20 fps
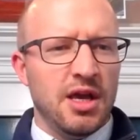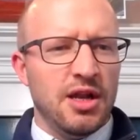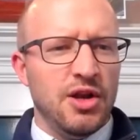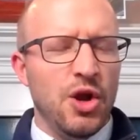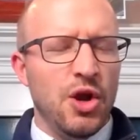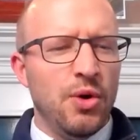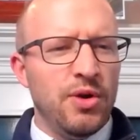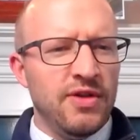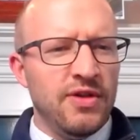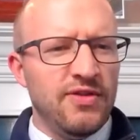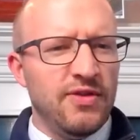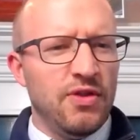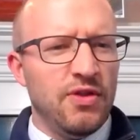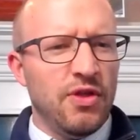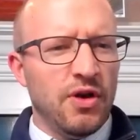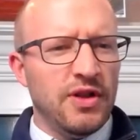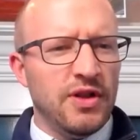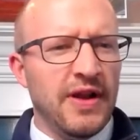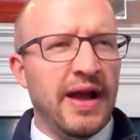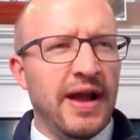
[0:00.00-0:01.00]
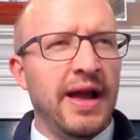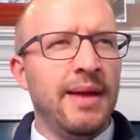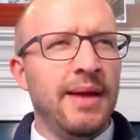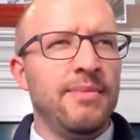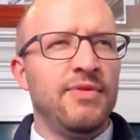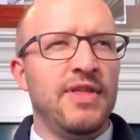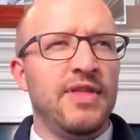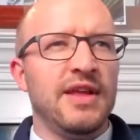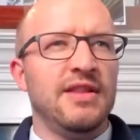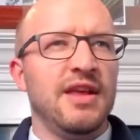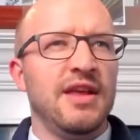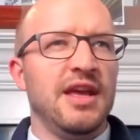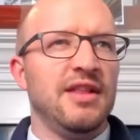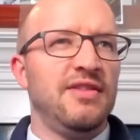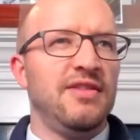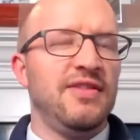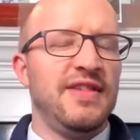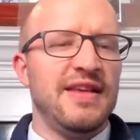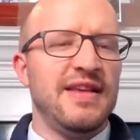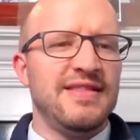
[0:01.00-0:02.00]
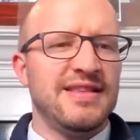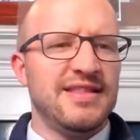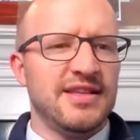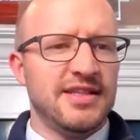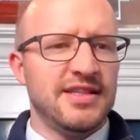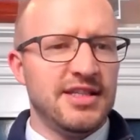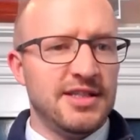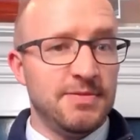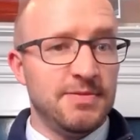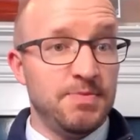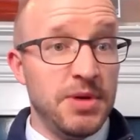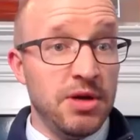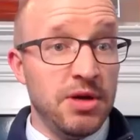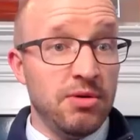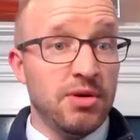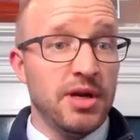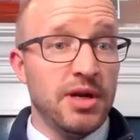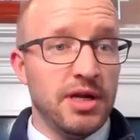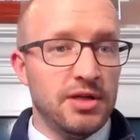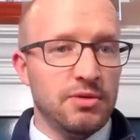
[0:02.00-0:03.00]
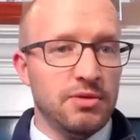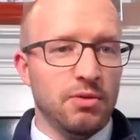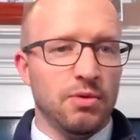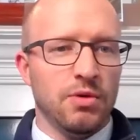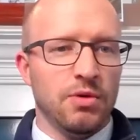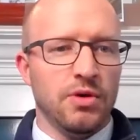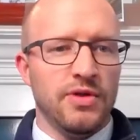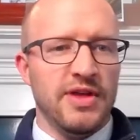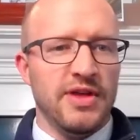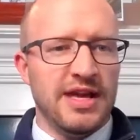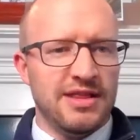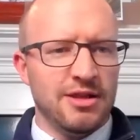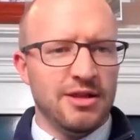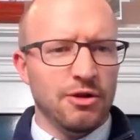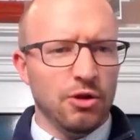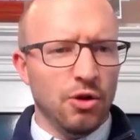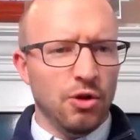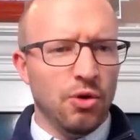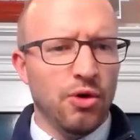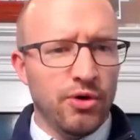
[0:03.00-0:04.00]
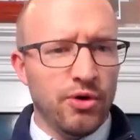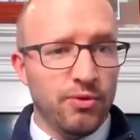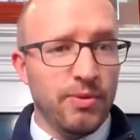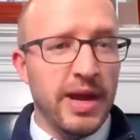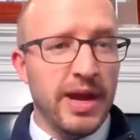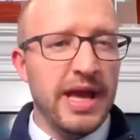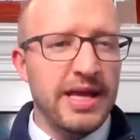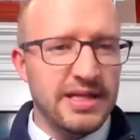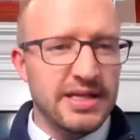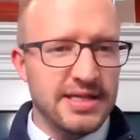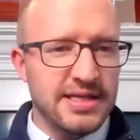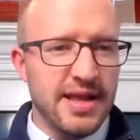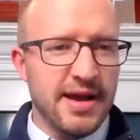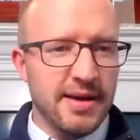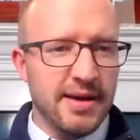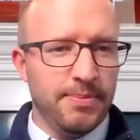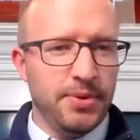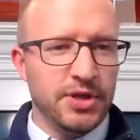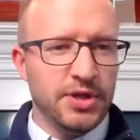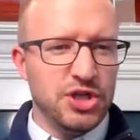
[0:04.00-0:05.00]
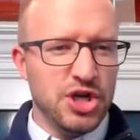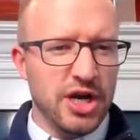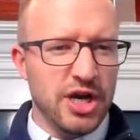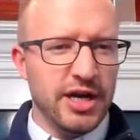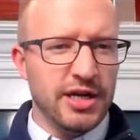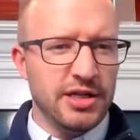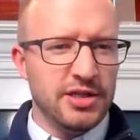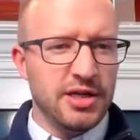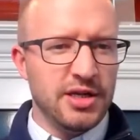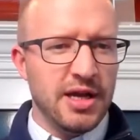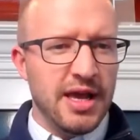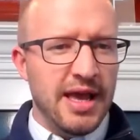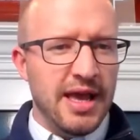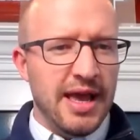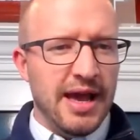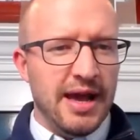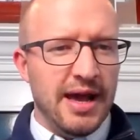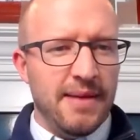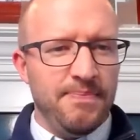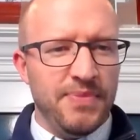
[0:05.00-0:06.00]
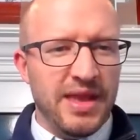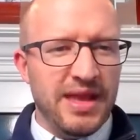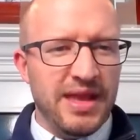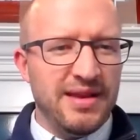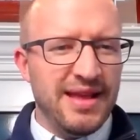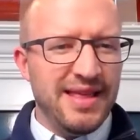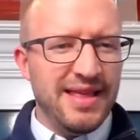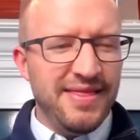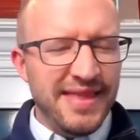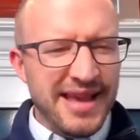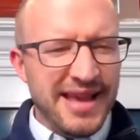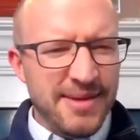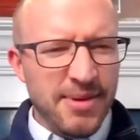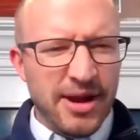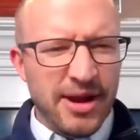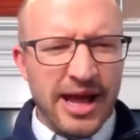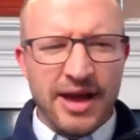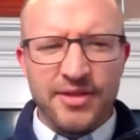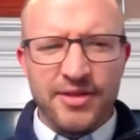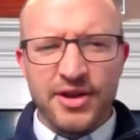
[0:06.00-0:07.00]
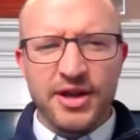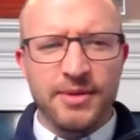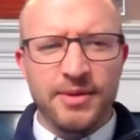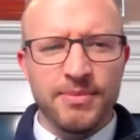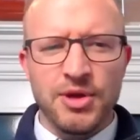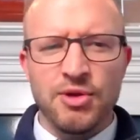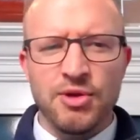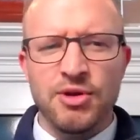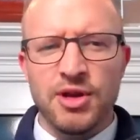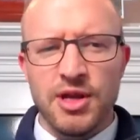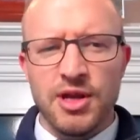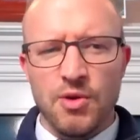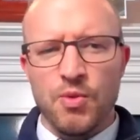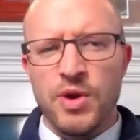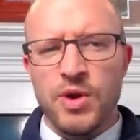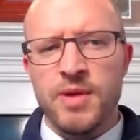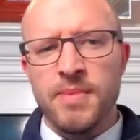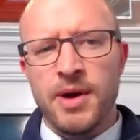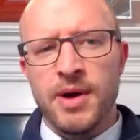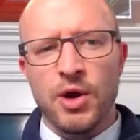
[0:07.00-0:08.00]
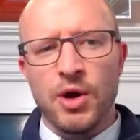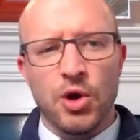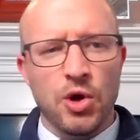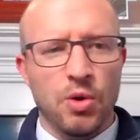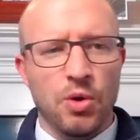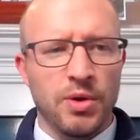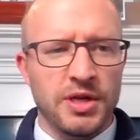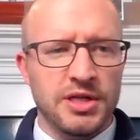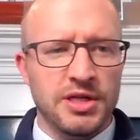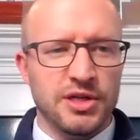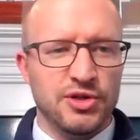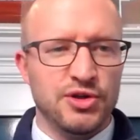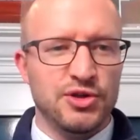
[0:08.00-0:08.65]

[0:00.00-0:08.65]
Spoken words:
Notice the times that it said that the Spirit or that the Lord raised up a judge. And think about how the community went about going to